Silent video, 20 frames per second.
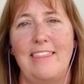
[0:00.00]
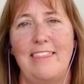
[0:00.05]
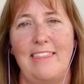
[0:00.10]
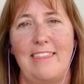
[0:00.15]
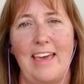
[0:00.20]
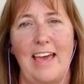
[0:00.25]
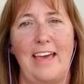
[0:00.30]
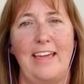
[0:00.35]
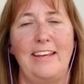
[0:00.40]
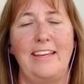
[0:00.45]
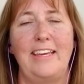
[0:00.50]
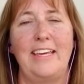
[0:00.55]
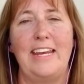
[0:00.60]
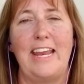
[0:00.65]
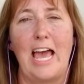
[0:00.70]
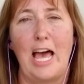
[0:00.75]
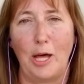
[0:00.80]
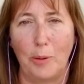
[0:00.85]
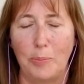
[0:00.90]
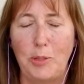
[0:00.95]
that can
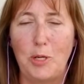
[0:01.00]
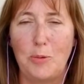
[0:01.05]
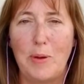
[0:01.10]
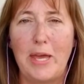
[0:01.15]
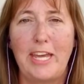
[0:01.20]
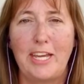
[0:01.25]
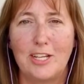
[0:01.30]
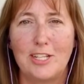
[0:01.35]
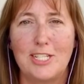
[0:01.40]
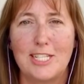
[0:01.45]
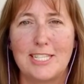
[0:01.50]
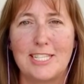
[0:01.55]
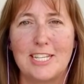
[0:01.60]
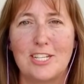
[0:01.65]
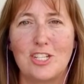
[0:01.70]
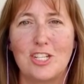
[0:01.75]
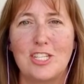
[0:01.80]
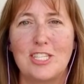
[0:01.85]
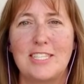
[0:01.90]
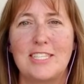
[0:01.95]
help you make good
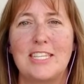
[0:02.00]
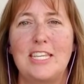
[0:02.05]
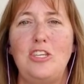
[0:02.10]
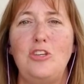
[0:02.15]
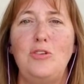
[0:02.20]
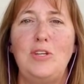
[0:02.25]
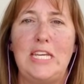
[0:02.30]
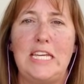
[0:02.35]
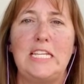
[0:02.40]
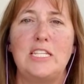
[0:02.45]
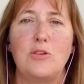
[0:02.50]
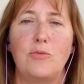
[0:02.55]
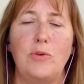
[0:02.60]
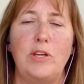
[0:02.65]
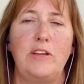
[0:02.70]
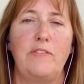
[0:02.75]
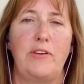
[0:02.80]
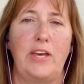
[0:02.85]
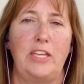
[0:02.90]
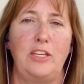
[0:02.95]
decisions, then you need to
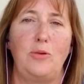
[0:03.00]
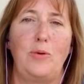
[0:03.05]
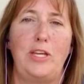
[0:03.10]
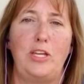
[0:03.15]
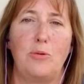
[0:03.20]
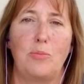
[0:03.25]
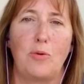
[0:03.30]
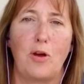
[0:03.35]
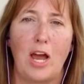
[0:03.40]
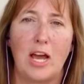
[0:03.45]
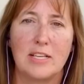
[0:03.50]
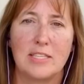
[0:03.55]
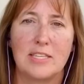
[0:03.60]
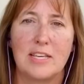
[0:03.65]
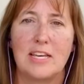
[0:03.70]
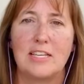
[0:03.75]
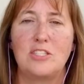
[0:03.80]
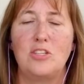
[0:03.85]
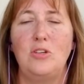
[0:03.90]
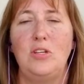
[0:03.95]
reevaluate your process,